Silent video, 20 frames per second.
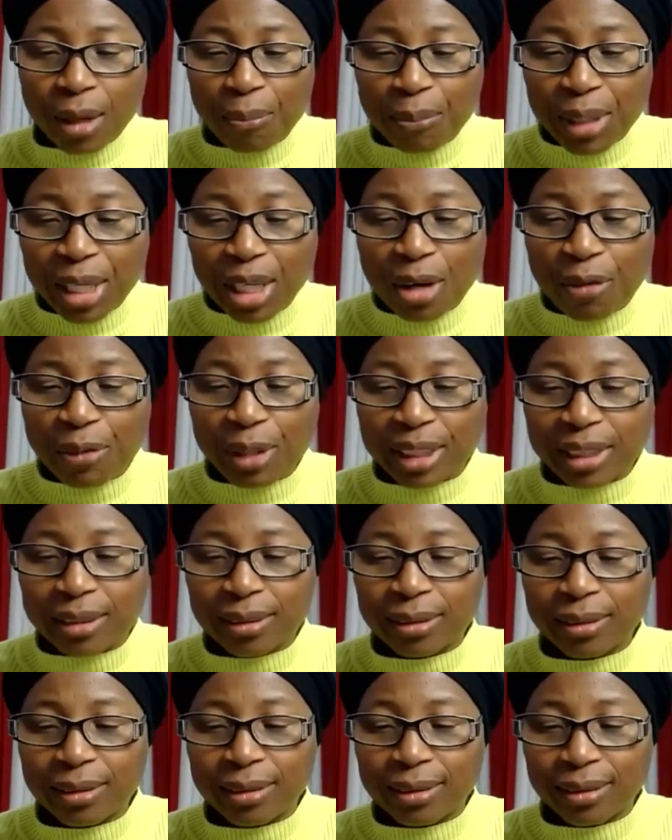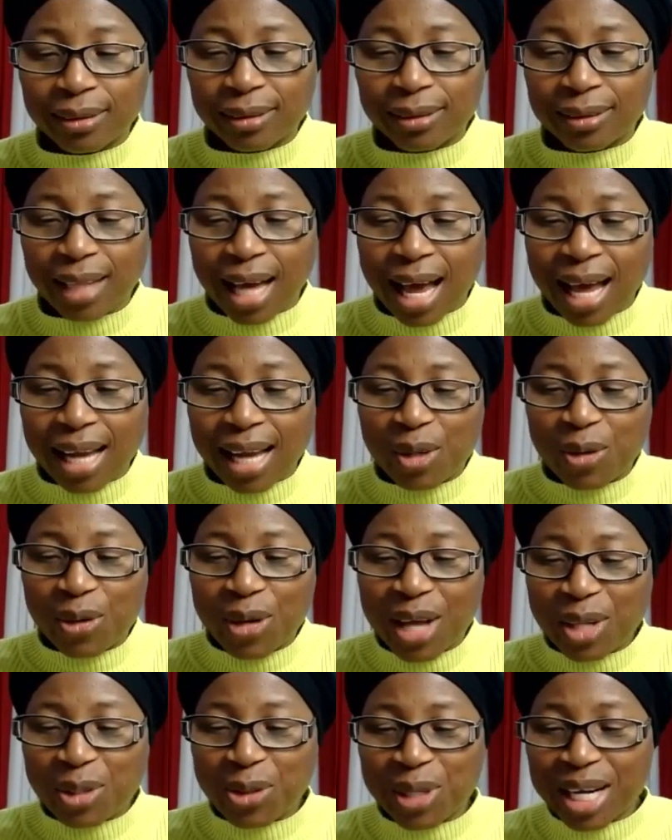Beloved,
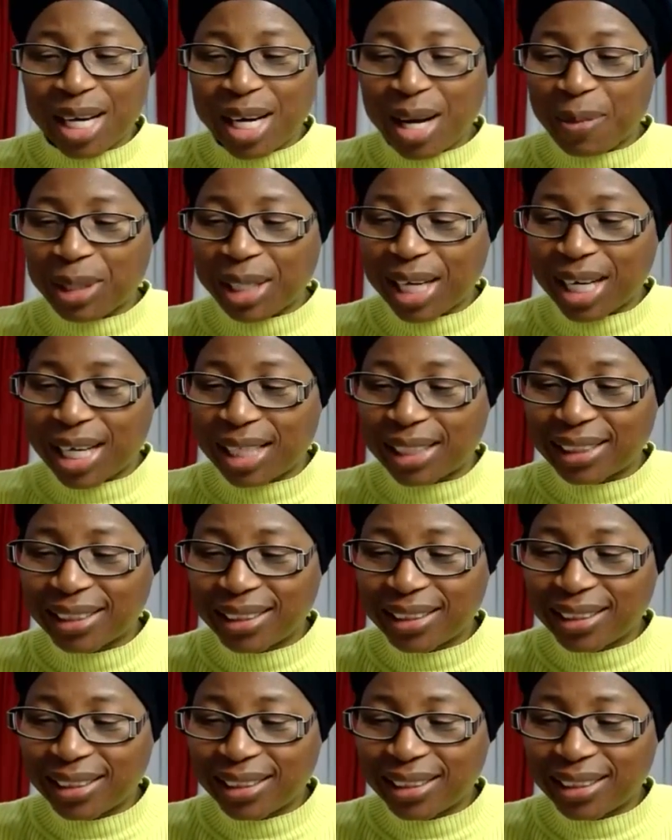hallelujah to the Lamb of God.